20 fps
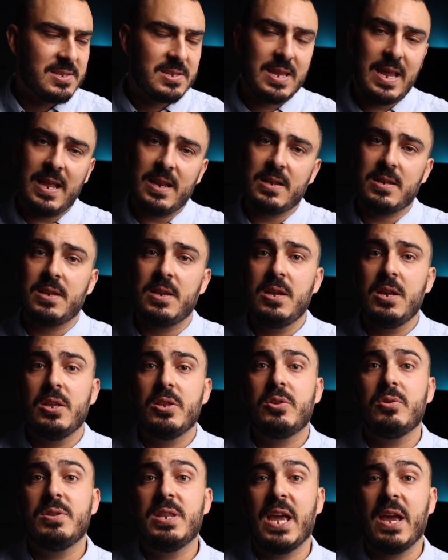sent
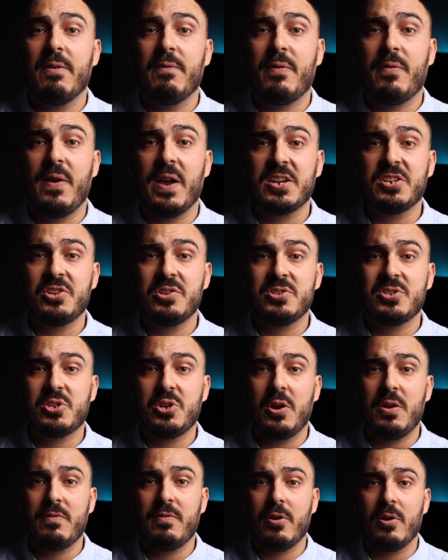to the infection
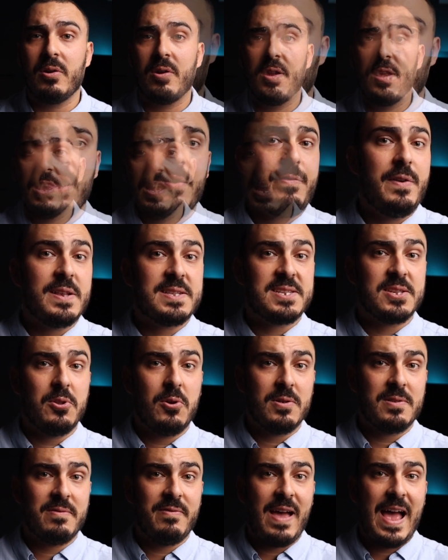server. If it's
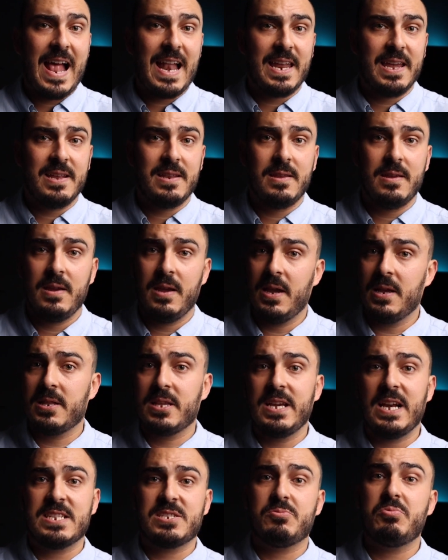not valid, it
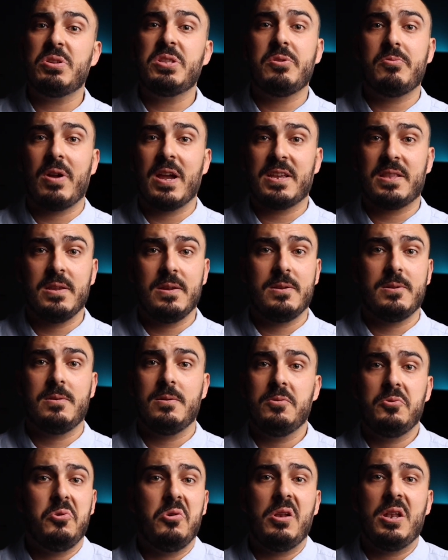gets redirected
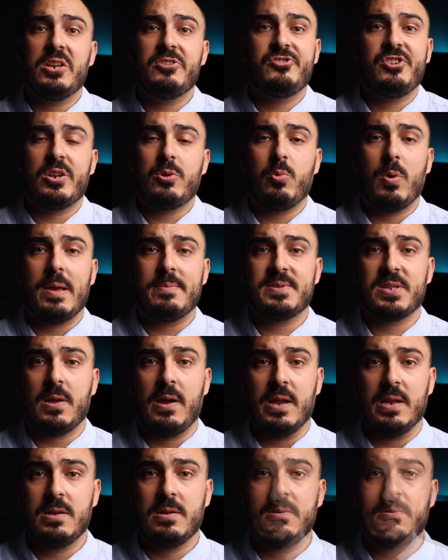to a legit website.
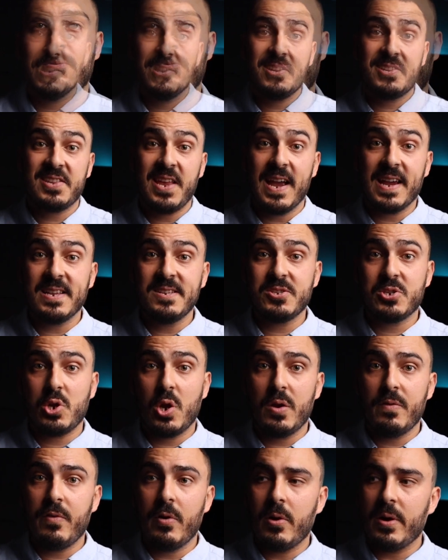The second
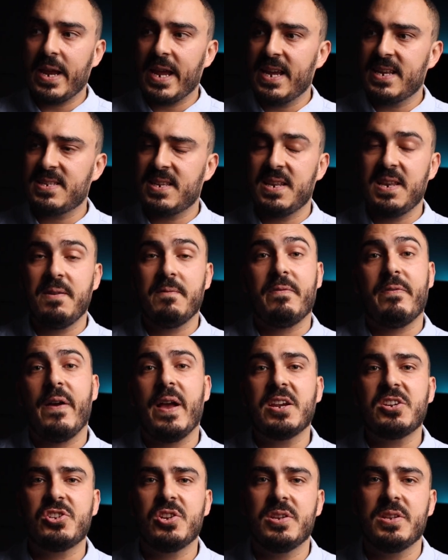server is an
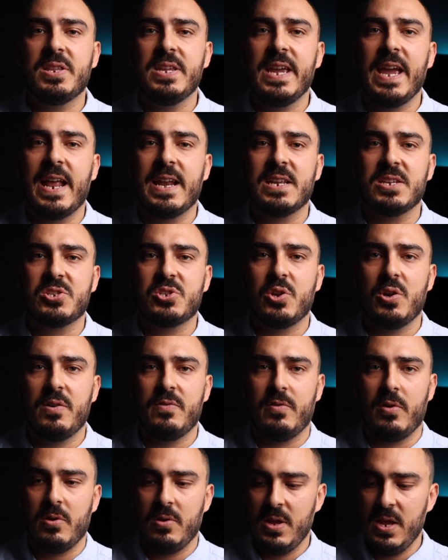infection DNS
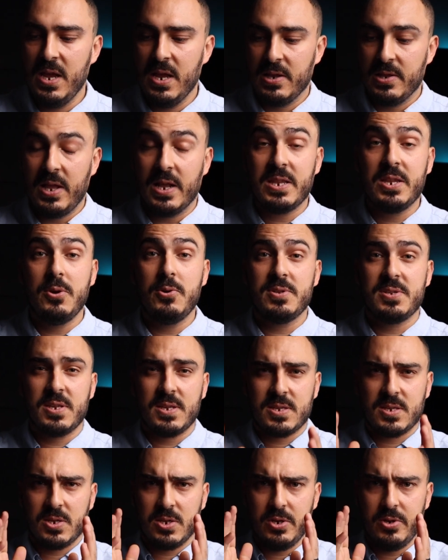server that
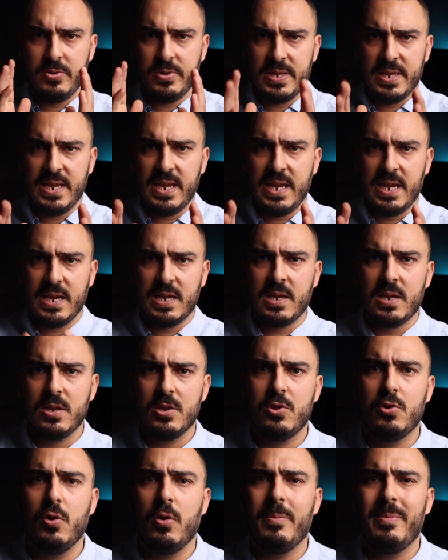uses unique
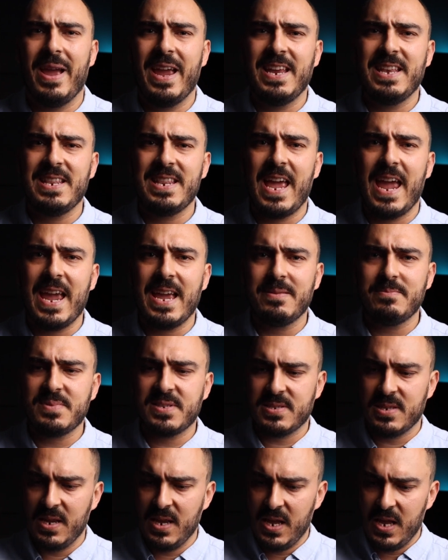domain
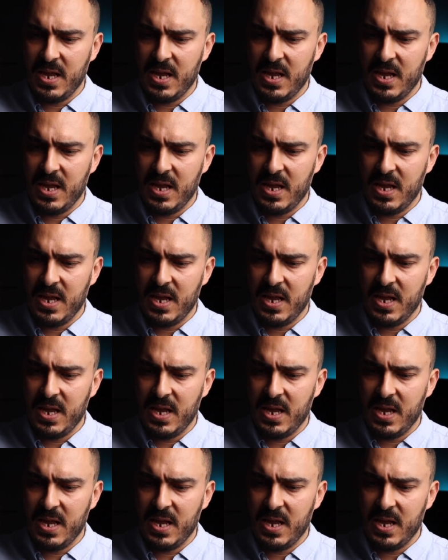names